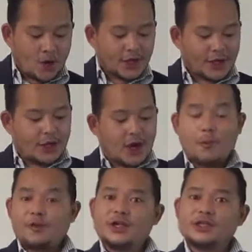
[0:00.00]
Okay,
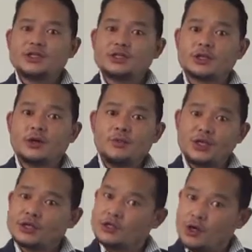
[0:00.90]
operating system is a